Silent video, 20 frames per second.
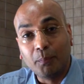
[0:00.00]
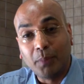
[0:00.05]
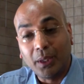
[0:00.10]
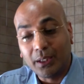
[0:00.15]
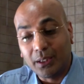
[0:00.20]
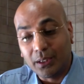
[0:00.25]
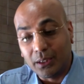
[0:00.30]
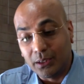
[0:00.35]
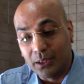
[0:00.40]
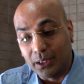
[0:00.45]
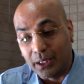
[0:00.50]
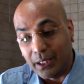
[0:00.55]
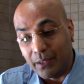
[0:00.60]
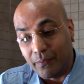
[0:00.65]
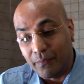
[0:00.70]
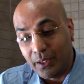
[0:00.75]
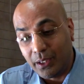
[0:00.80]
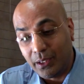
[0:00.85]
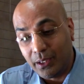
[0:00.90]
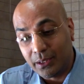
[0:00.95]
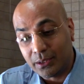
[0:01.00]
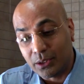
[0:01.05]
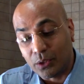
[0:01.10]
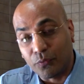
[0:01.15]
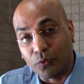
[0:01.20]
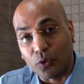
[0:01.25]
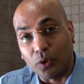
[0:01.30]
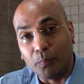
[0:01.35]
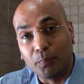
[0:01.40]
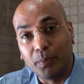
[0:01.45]
But the awareness
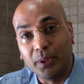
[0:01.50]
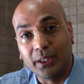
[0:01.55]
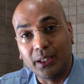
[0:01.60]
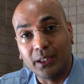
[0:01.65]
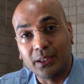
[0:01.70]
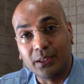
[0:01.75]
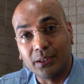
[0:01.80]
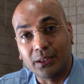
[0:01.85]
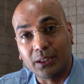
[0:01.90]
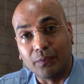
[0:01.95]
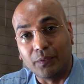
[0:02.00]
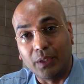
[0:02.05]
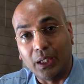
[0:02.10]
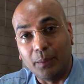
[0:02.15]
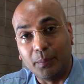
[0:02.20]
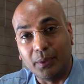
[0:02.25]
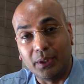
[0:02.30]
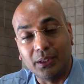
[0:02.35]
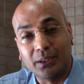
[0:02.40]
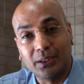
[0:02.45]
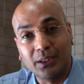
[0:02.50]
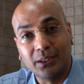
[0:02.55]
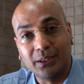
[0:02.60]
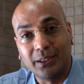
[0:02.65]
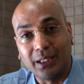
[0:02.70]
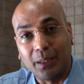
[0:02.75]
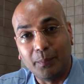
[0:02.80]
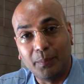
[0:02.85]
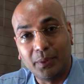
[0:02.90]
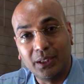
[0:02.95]
of complications of diabetes,
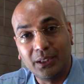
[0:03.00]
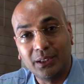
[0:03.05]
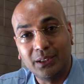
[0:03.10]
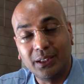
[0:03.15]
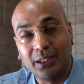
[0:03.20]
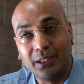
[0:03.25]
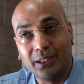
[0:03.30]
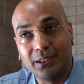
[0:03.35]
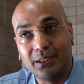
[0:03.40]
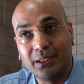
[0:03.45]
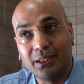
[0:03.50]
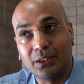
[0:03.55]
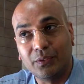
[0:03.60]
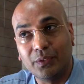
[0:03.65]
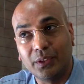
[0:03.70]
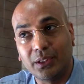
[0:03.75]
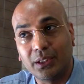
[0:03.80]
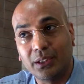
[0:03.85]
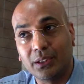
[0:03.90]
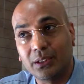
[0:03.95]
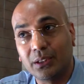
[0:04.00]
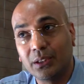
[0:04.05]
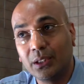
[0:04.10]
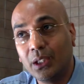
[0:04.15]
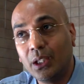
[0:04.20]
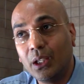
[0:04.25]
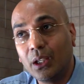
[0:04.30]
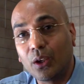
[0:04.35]
since diabetes is a disease which is